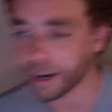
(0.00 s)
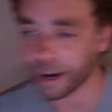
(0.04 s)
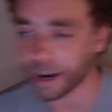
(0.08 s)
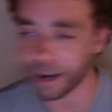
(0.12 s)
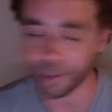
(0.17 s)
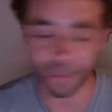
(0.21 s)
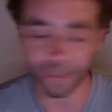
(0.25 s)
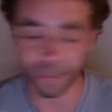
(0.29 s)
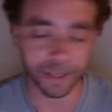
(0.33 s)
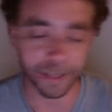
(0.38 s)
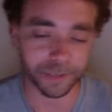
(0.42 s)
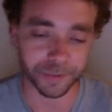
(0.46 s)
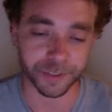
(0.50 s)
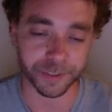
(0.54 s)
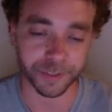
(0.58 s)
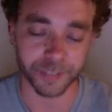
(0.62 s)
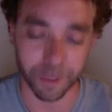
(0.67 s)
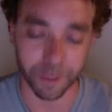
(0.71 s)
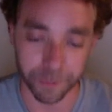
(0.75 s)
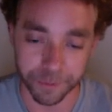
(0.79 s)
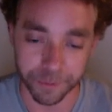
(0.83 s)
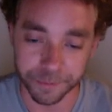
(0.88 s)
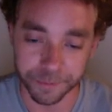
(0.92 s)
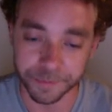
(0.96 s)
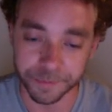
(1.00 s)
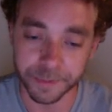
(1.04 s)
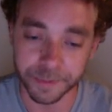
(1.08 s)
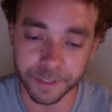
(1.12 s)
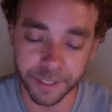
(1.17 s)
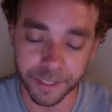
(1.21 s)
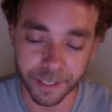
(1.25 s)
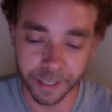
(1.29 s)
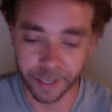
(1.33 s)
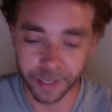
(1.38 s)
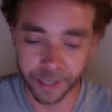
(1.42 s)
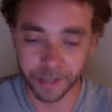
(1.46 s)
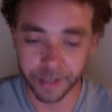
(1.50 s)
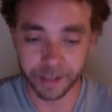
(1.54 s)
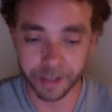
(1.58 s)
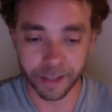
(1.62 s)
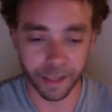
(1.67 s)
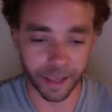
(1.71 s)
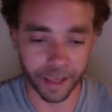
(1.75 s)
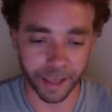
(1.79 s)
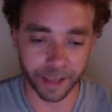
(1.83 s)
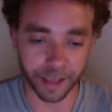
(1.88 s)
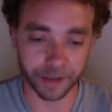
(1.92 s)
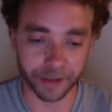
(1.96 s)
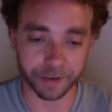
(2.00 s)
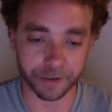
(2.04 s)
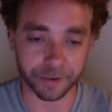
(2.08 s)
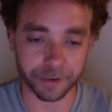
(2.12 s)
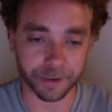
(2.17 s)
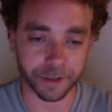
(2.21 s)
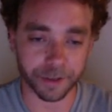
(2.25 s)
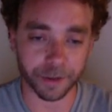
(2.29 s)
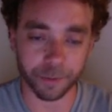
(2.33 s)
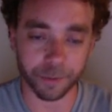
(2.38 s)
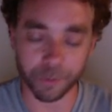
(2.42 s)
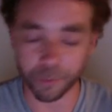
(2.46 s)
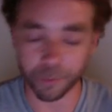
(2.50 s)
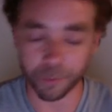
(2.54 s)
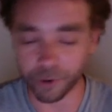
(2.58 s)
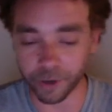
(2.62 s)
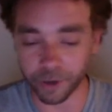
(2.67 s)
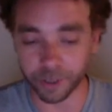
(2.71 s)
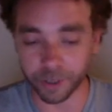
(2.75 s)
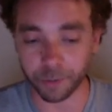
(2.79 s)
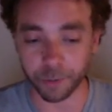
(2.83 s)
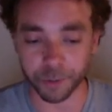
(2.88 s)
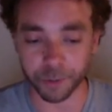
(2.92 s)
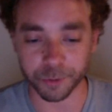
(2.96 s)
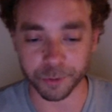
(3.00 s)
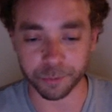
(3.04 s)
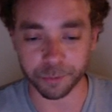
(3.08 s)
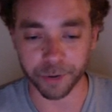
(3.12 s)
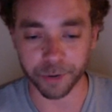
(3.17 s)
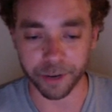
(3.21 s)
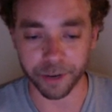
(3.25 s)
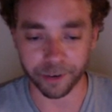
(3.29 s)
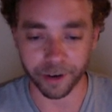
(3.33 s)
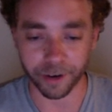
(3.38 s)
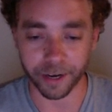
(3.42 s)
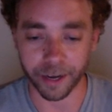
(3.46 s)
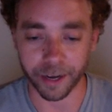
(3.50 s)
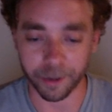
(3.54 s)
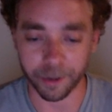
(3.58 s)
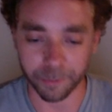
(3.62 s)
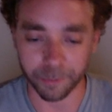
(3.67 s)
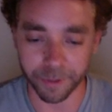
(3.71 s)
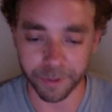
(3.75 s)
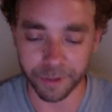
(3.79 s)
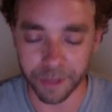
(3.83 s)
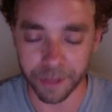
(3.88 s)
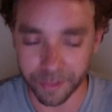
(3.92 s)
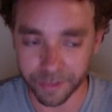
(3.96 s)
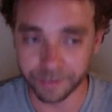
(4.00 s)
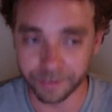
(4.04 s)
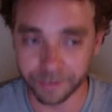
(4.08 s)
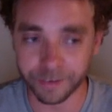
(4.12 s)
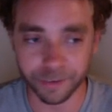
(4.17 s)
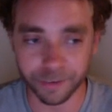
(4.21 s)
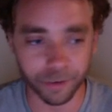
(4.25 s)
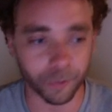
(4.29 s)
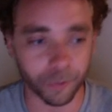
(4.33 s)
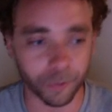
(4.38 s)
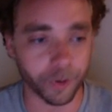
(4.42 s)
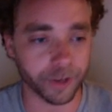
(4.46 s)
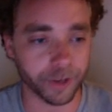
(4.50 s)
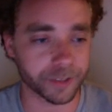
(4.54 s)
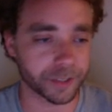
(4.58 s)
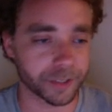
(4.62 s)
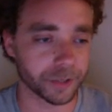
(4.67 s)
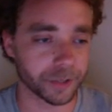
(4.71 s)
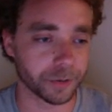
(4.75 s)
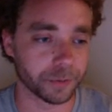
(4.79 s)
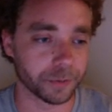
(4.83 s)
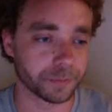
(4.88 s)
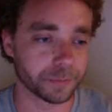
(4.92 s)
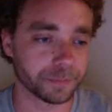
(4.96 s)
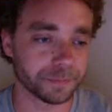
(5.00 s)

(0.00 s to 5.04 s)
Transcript: Thanks for subbing. And we're on commercial break right now, but this is going to...